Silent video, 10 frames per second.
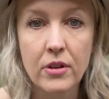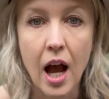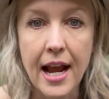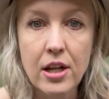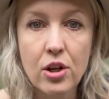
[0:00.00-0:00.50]

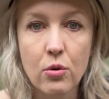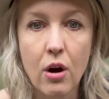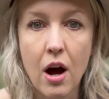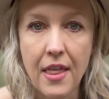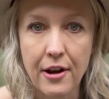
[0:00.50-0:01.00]
I knew
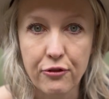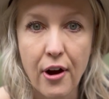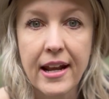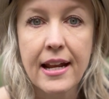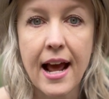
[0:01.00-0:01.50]
on that
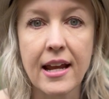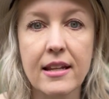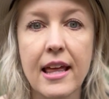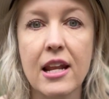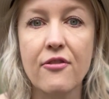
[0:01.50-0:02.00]
Friday night
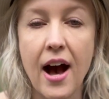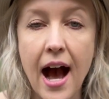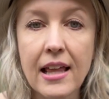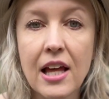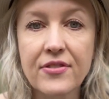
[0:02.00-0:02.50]
that if
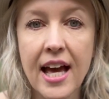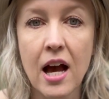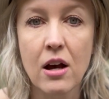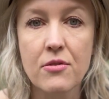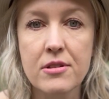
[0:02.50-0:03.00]
I left the
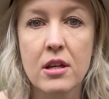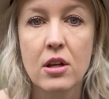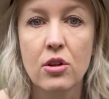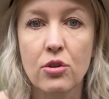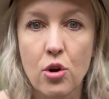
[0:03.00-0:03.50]
house
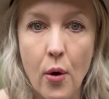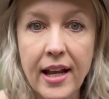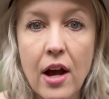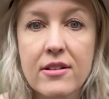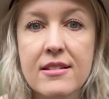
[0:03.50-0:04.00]

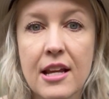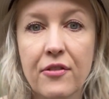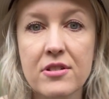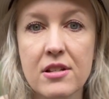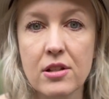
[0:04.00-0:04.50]
going out into San
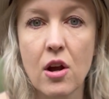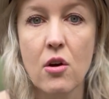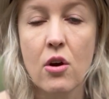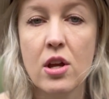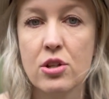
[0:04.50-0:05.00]

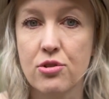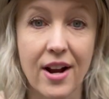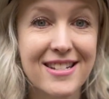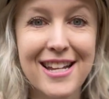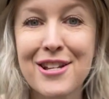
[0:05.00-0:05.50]
Francisco
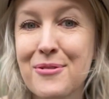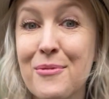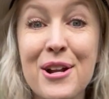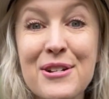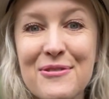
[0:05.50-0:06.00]
dressed as
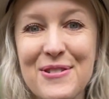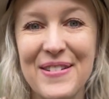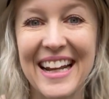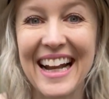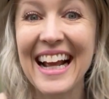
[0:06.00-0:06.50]
Wonder
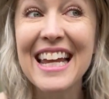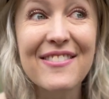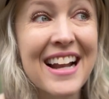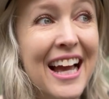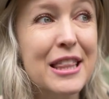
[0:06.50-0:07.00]
Woman, and I
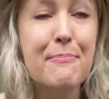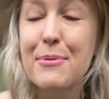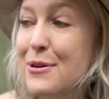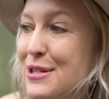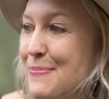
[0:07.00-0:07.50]
even had the
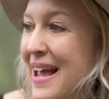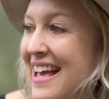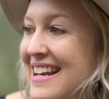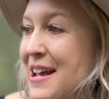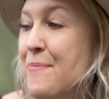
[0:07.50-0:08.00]
boots,
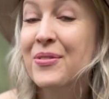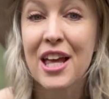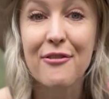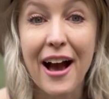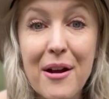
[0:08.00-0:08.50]
man.
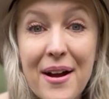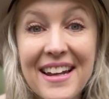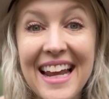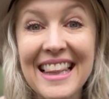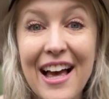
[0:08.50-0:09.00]
If I
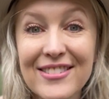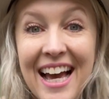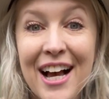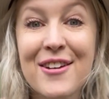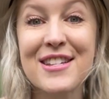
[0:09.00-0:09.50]
went and left the
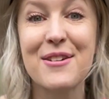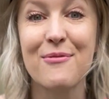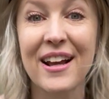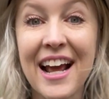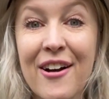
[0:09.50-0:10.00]
house and
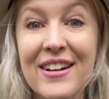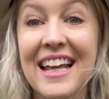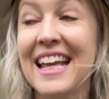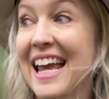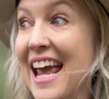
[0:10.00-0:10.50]
went out
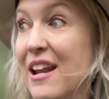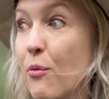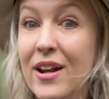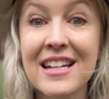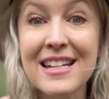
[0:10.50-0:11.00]
and
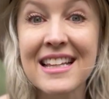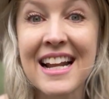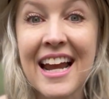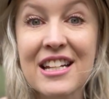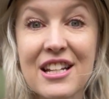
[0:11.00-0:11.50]
went into the
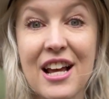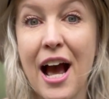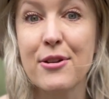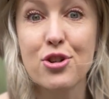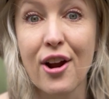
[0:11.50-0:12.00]
night,
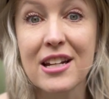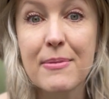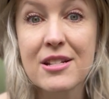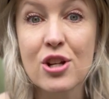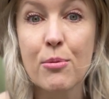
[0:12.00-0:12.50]
tried to
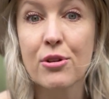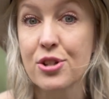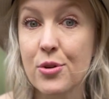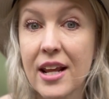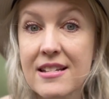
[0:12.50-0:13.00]
be sober
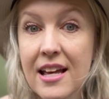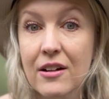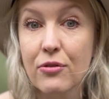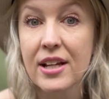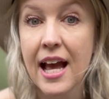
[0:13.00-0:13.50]
2 days out
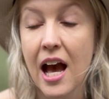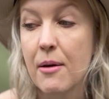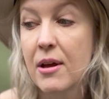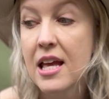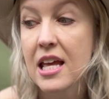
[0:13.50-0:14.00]
of
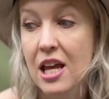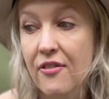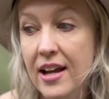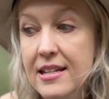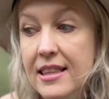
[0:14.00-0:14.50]
rehab,
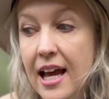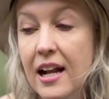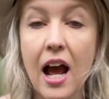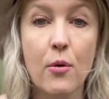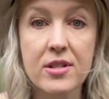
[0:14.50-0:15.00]
if I did
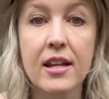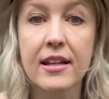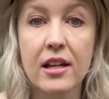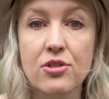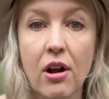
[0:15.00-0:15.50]
that, I was going to
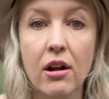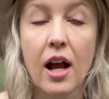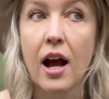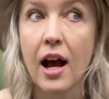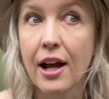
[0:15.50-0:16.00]
get drunk.
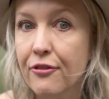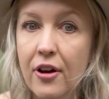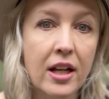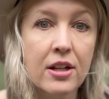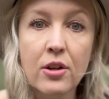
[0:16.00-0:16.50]
I
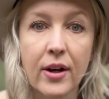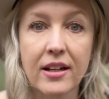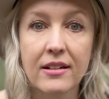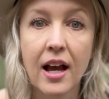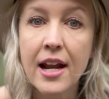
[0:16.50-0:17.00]
fucking knew it.
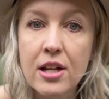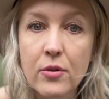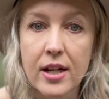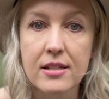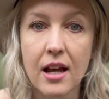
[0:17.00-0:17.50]
I
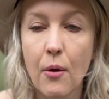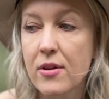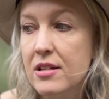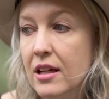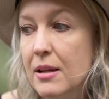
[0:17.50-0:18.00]
knew it. I
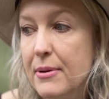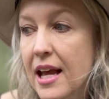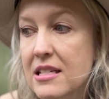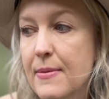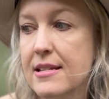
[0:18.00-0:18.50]
wasn't going to
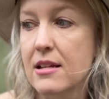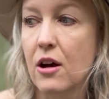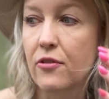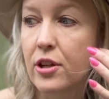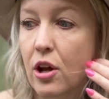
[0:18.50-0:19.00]
BS
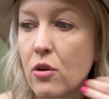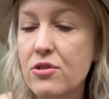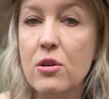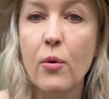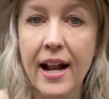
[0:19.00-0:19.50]
myself, you know?
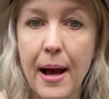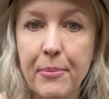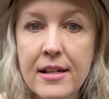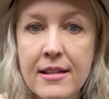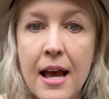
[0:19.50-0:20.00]
So what
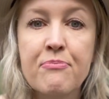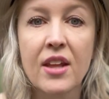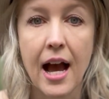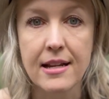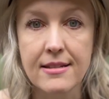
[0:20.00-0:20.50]
happened?
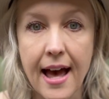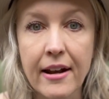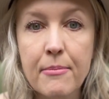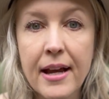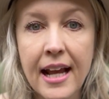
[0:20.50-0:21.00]
I sat
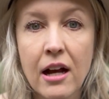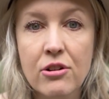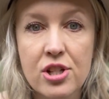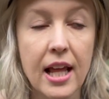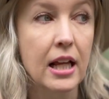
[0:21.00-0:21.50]
on my
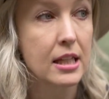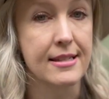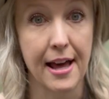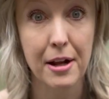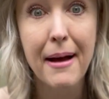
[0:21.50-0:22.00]
couch, like
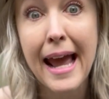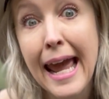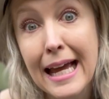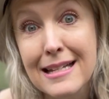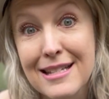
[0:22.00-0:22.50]
sat on my
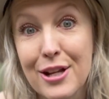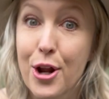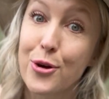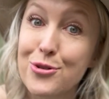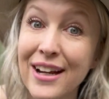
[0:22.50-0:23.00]
hands,
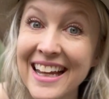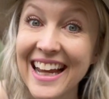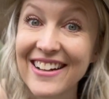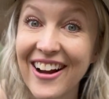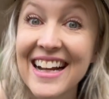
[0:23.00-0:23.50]
no
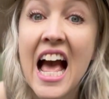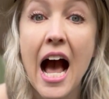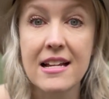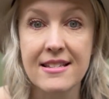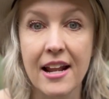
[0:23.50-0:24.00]
drinking, right?
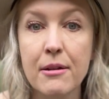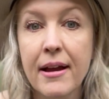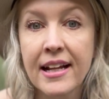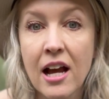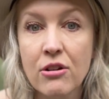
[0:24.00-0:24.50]
I sat on
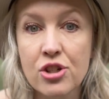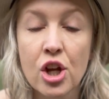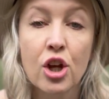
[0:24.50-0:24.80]
my couch,